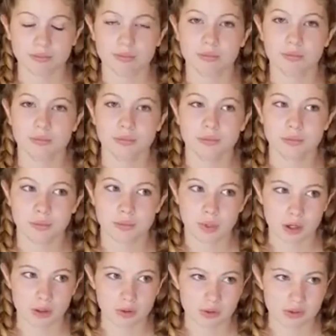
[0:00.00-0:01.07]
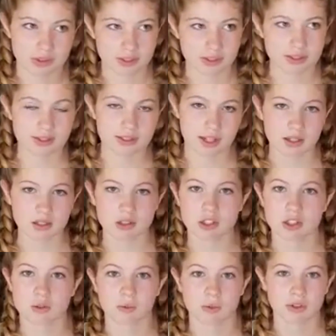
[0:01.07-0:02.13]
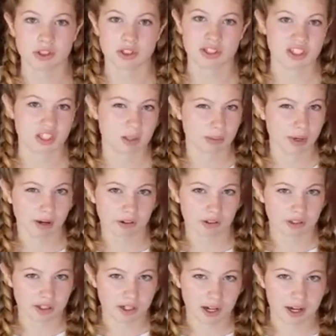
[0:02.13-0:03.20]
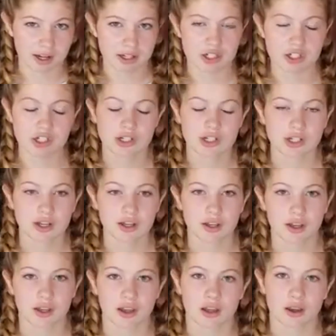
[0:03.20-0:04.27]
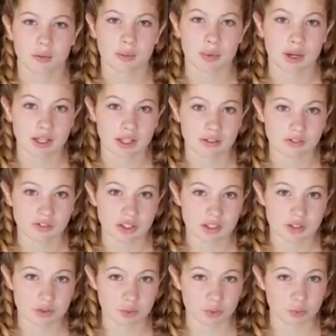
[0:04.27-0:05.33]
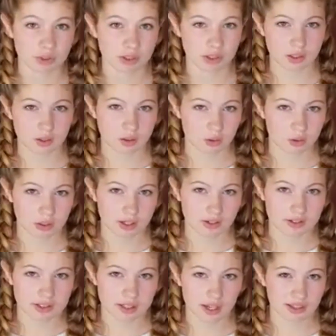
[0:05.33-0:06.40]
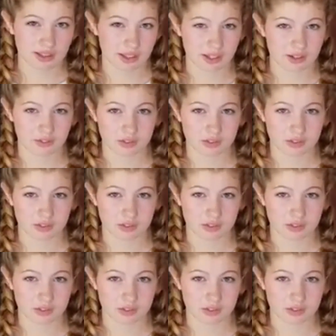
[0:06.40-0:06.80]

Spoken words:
most days she will just sleep out in her hutch, but if it's really cold outside, like